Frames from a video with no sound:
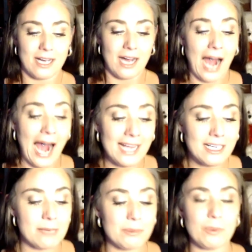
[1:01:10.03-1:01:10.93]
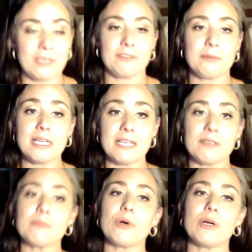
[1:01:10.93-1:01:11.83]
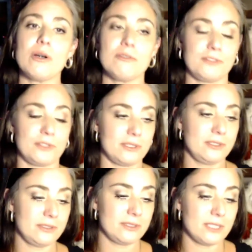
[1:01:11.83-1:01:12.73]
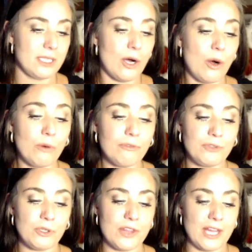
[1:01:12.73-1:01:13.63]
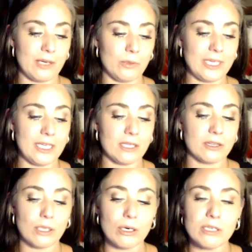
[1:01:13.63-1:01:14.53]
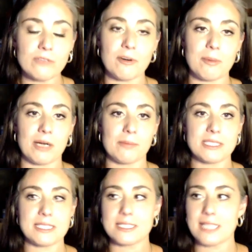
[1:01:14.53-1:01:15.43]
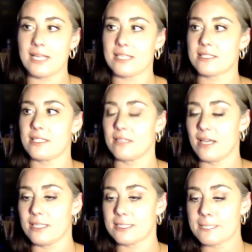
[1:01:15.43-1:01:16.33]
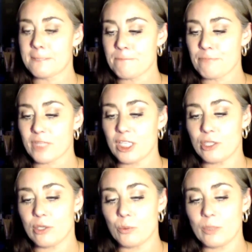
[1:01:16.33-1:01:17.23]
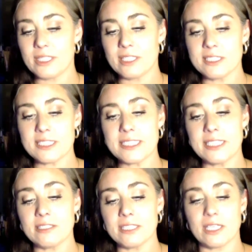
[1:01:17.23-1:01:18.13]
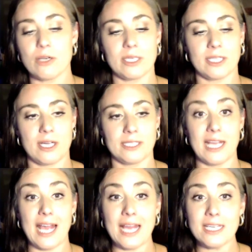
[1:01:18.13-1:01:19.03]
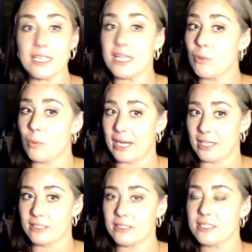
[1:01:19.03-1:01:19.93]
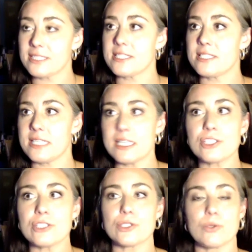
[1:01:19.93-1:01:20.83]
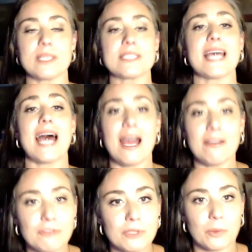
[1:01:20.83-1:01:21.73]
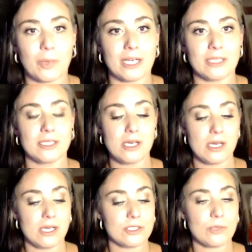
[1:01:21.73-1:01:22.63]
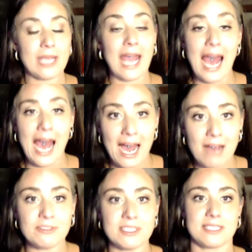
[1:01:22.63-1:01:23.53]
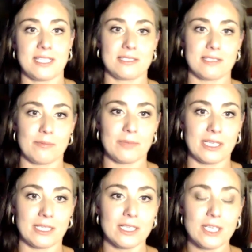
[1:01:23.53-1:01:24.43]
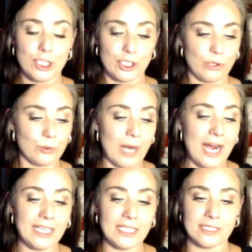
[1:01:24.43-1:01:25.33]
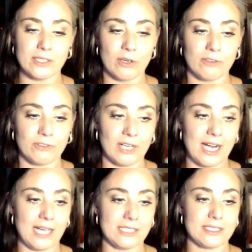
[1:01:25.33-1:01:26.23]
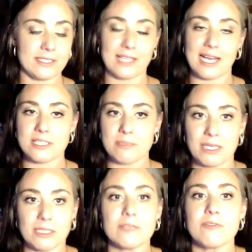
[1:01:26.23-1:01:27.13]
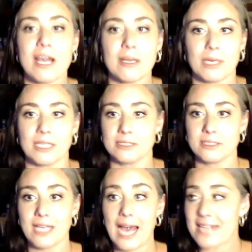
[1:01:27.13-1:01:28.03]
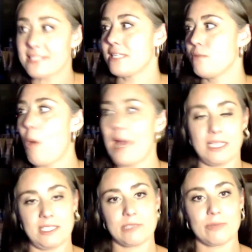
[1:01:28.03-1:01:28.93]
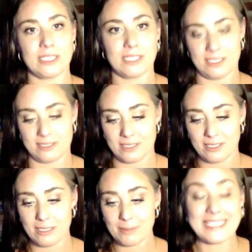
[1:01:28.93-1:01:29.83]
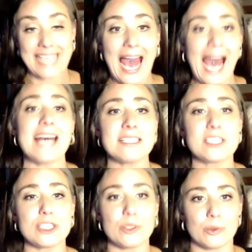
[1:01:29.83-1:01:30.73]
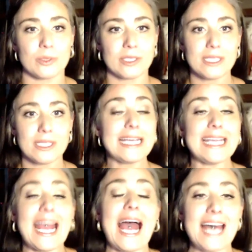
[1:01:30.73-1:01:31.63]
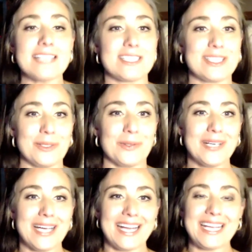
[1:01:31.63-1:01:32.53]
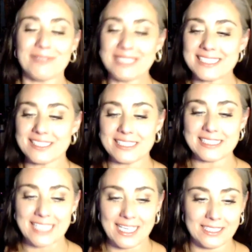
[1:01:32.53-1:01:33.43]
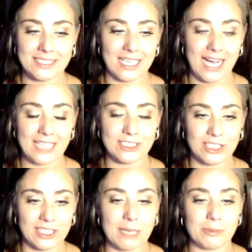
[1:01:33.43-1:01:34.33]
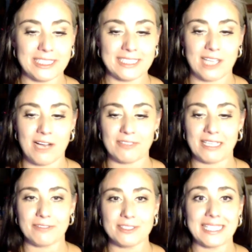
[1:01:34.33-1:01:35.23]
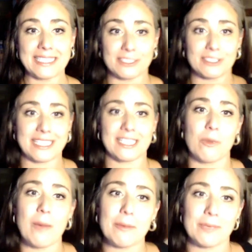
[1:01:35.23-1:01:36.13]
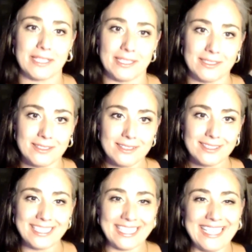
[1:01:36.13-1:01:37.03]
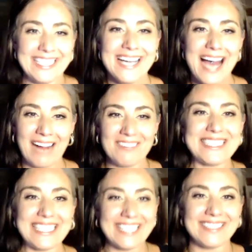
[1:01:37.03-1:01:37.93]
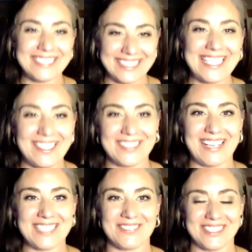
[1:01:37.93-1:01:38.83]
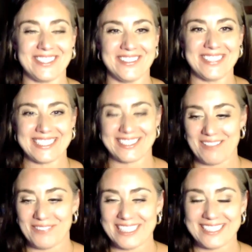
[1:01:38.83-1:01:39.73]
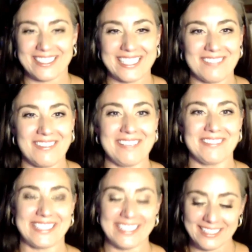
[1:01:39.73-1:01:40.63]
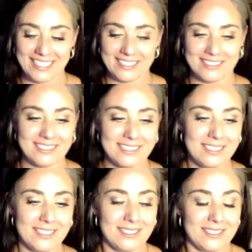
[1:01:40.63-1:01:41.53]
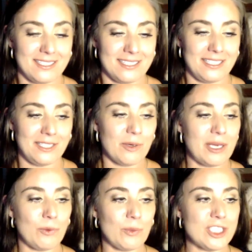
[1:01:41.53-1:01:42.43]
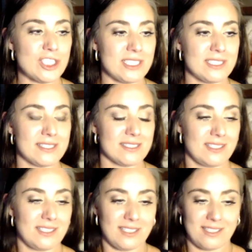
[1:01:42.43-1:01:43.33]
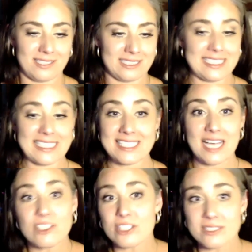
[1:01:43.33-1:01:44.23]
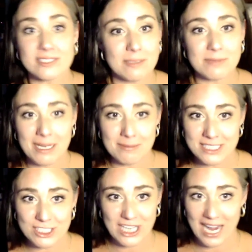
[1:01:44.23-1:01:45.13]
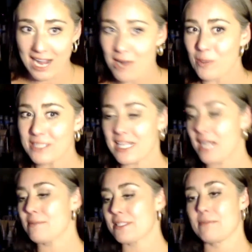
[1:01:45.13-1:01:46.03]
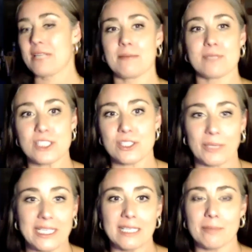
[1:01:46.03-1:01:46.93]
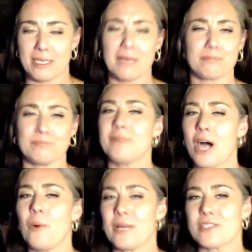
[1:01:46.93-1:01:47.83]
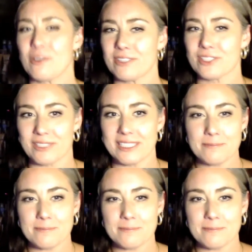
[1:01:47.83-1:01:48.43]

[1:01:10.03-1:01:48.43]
I come away from it even more hopeful that we can learn from our mistakes, and that, you know, when there is tyranny going on anywhere, it's a danger to us everywhere. So we have to say something. You know, Ryan over at The Last American Vagabond, ask him why he does what he does, because he has to. He has to. He recently said, I took a couple days off and I feel like they're getting away with it. Like, I wasn't here to tell you guys what they're doing, but I feel like they're getting away with it. And, you know, he reaches 600 sometimes in chat at one time, sometimes 3, but always over 3.